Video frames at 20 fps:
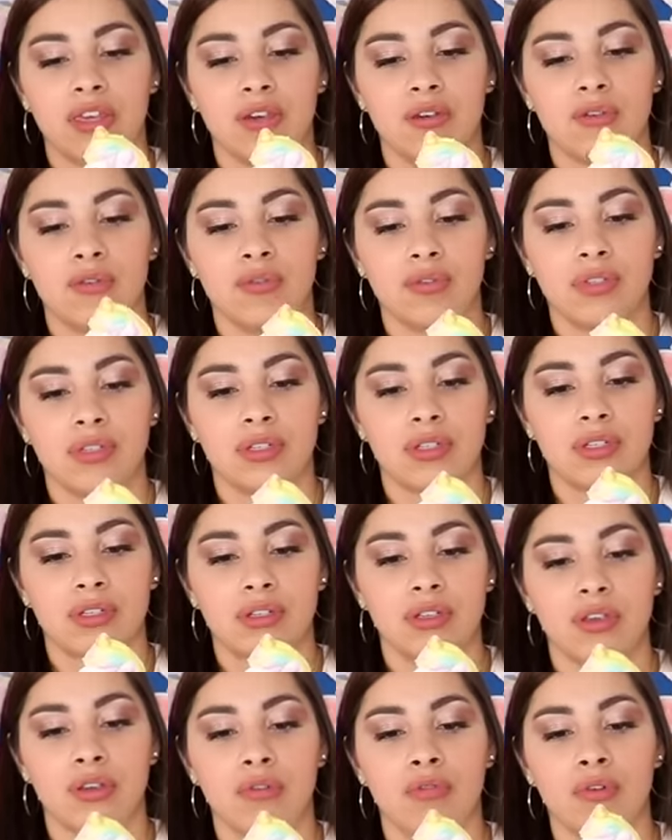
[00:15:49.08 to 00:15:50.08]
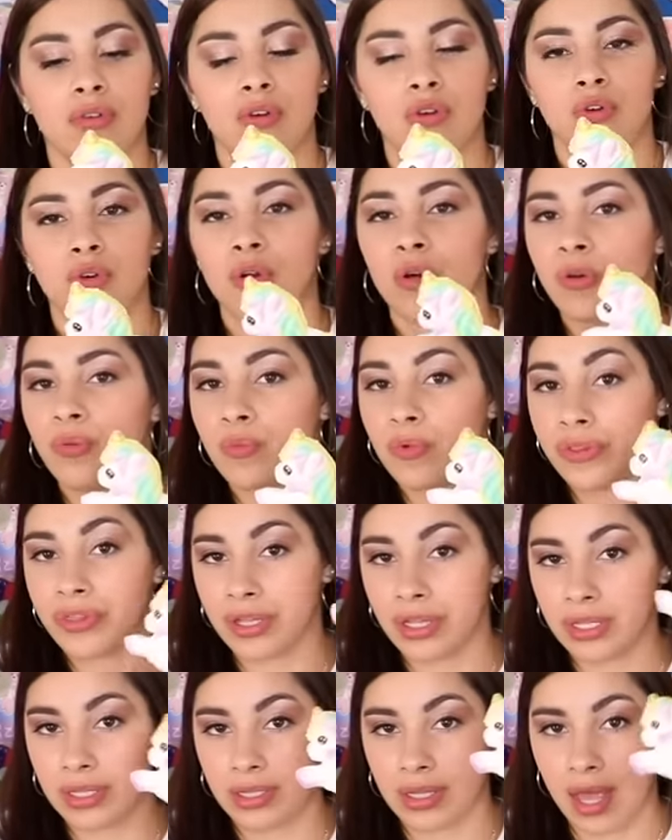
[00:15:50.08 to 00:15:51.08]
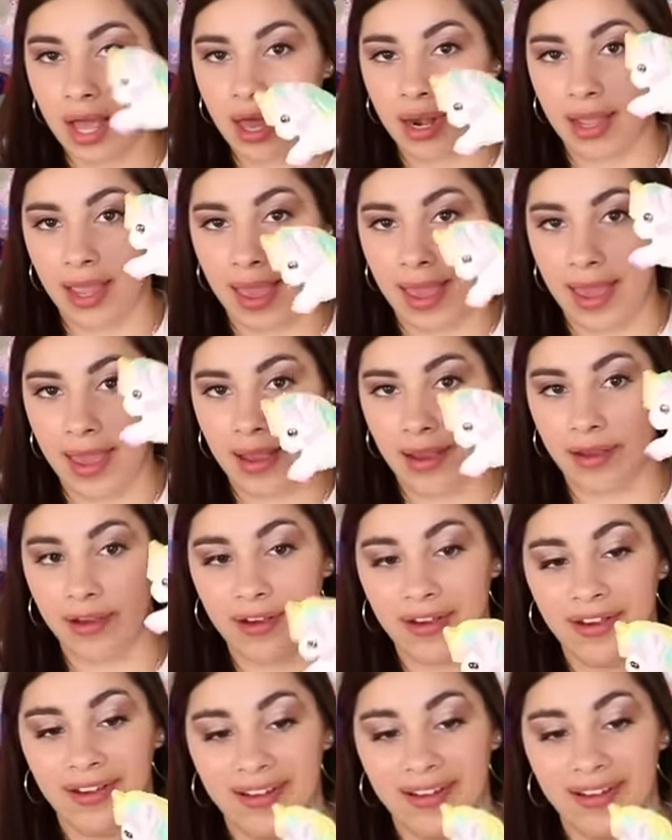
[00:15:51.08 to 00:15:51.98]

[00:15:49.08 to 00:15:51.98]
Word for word: Cute unicorn with a lot of hair.